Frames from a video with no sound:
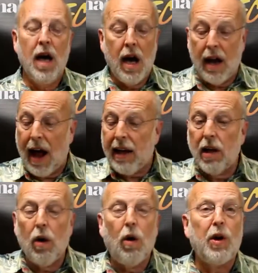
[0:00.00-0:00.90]
And I can
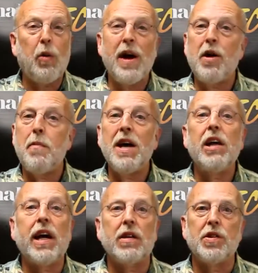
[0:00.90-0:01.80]
go all the way to
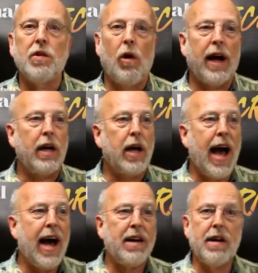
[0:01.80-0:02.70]
millions, or I can
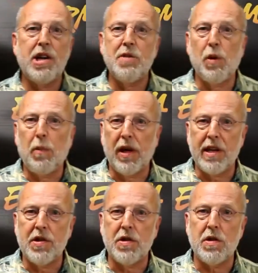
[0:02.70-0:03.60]
add decimal
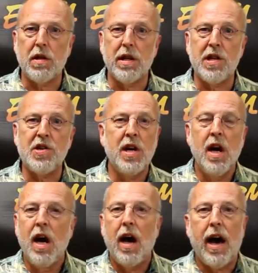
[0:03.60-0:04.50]
places to this,
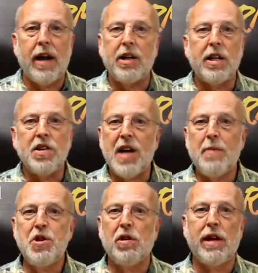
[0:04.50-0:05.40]
and
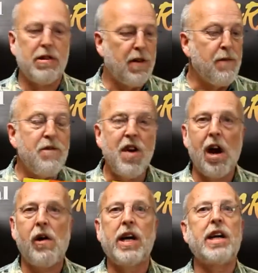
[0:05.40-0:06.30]
conceptually it's
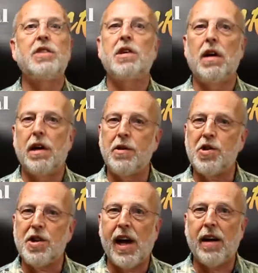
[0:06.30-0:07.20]
very easy to
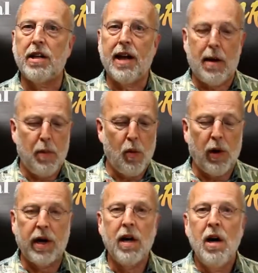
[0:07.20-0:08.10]
understand at that
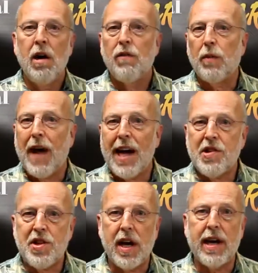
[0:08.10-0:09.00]
point. From that
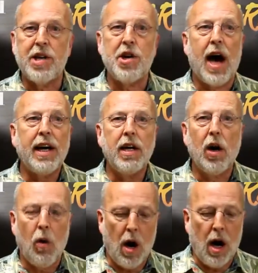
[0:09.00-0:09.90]
stage, I can
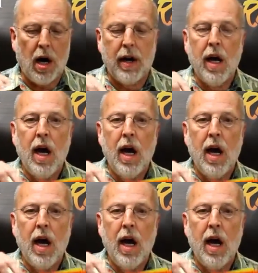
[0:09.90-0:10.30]
go on